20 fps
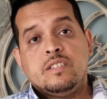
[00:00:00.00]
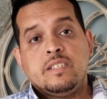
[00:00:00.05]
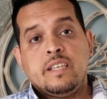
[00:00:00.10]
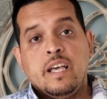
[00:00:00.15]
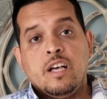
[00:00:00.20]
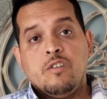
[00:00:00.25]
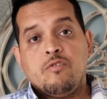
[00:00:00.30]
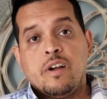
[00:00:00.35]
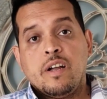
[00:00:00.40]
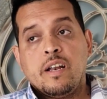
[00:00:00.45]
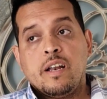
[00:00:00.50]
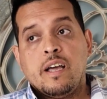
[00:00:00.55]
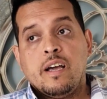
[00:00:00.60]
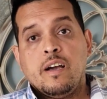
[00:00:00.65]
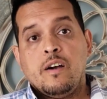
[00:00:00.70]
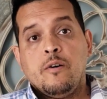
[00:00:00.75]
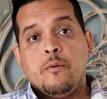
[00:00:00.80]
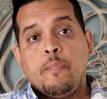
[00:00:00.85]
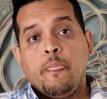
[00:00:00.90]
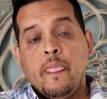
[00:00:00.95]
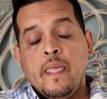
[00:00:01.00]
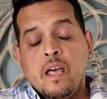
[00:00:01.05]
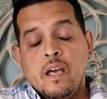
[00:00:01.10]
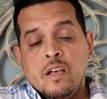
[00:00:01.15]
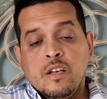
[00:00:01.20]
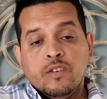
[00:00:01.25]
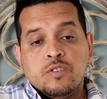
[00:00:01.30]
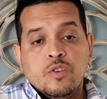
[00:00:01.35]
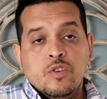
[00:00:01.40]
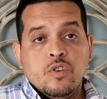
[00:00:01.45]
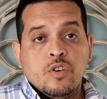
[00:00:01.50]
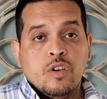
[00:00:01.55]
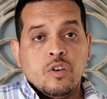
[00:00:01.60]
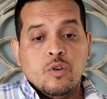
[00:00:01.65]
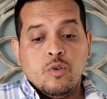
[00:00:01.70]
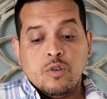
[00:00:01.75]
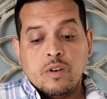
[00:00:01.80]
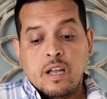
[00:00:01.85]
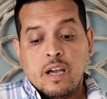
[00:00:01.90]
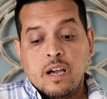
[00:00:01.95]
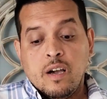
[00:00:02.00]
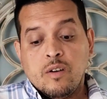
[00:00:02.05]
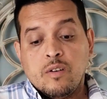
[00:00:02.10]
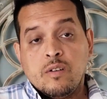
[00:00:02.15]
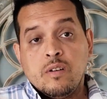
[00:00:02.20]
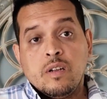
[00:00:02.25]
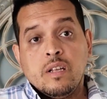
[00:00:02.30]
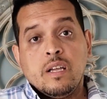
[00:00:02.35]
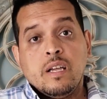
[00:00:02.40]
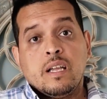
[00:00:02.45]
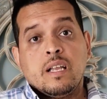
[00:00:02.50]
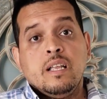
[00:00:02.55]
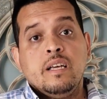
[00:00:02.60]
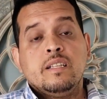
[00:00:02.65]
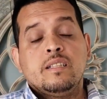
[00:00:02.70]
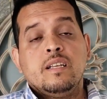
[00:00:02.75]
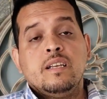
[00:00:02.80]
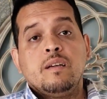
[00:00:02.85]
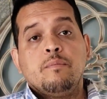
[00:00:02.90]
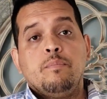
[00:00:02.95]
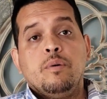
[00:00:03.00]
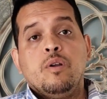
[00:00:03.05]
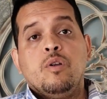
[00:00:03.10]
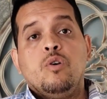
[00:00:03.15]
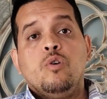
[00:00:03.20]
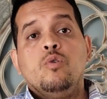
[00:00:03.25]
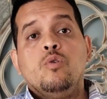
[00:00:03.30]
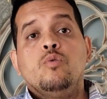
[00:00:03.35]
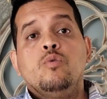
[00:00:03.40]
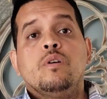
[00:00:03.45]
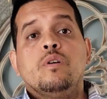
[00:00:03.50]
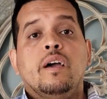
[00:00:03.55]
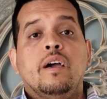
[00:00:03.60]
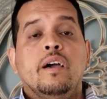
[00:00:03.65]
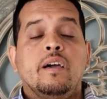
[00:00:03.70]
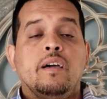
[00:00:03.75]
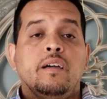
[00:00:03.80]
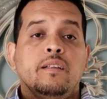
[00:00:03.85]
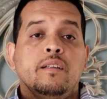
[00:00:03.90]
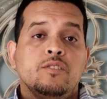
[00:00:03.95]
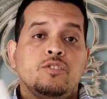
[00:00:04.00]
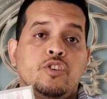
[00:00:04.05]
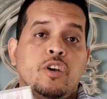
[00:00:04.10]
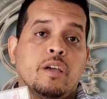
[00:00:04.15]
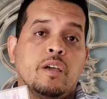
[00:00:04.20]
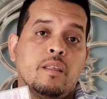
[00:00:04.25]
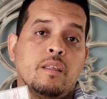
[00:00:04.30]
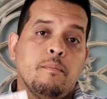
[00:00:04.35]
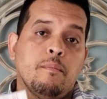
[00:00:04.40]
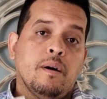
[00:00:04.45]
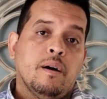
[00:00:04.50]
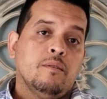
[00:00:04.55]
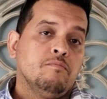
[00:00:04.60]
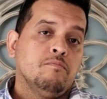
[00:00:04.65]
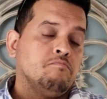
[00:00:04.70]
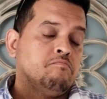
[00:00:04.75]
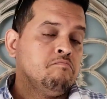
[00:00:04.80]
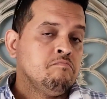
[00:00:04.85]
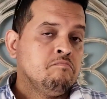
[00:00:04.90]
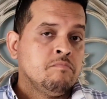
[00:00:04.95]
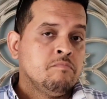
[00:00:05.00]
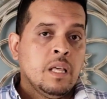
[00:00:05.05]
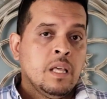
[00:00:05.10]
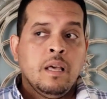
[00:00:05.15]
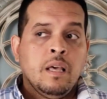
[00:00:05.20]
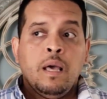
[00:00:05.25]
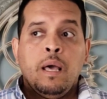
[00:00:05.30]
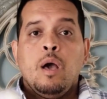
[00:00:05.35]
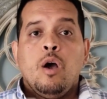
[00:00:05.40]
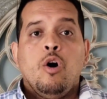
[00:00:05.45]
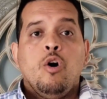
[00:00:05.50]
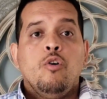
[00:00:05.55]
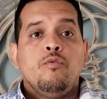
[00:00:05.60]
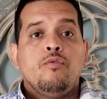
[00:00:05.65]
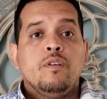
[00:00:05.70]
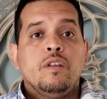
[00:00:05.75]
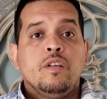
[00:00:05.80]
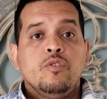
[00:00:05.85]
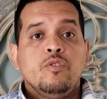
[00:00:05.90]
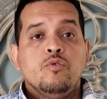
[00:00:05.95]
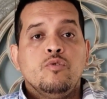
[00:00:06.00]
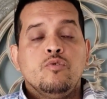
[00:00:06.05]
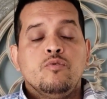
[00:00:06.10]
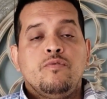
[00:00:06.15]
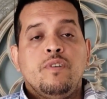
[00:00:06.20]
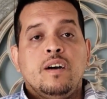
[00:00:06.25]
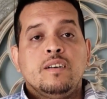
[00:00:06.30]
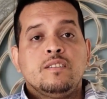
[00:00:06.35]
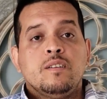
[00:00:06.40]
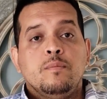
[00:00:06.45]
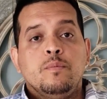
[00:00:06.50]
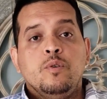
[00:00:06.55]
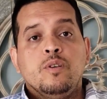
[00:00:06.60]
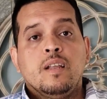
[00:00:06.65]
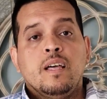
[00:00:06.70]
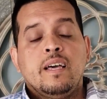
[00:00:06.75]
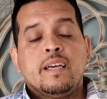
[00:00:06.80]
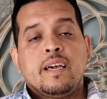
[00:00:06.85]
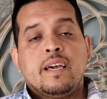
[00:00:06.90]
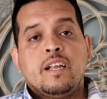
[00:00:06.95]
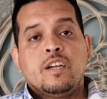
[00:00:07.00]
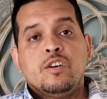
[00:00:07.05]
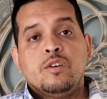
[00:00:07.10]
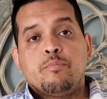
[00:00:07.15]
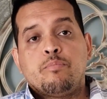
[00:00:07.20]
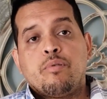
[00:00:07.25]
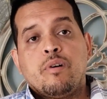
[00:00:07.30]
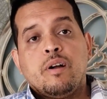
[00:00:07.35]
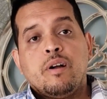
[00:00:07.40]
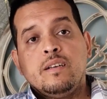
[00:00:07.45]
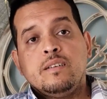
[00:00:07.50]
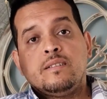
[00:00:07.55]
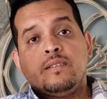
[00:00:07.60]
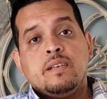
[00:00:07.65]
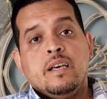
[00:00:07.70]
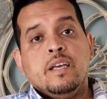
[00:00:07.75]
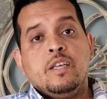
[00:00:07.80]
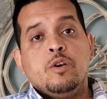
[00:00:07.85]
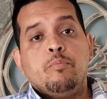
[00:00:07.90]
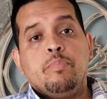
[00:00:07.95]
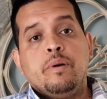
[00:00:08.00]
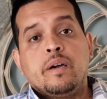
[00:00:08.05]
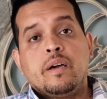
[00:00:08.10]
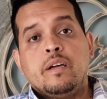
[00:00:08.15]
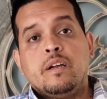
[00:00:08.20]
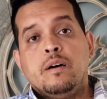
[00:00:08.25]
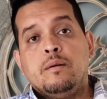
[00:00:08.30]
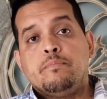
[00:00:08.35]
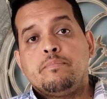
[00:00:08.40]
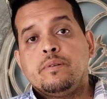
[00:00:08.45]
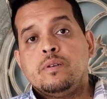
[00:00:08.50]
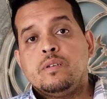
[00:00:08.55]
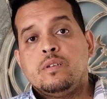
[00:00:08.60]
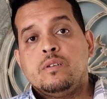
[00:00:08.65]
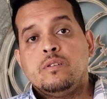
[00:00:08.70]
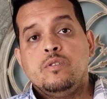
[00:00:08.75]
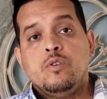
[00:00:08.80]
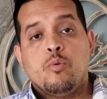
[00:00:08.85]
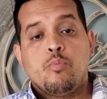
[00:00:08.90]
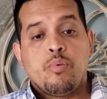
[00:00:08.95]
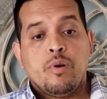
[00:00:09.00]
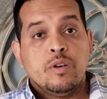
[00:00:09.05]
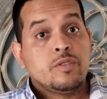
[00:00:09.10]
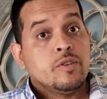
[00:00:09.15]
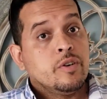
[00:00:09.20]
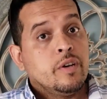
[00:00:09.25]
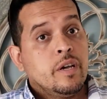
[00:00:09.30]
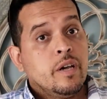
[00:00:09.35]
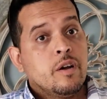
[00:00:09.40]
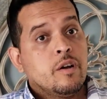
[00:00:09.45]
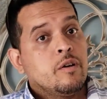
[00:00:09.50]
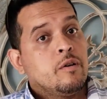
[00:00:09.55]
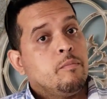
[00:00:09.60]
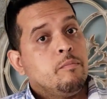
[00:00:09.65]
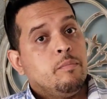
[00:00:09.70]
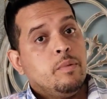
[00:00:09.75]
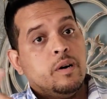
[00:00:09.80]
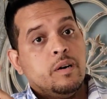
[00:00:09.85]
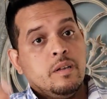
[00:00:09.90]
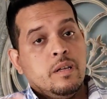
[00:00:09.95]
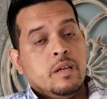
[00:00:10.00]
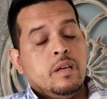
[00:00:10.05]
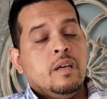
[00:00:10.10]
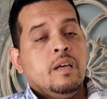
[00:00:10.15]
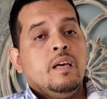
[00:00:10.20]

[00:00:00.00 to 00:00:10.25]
sale right now, so you can go down, hit the link below and check them out. Hopefully you'll find something you like at a good price and you'll pick it up. No pressure here, but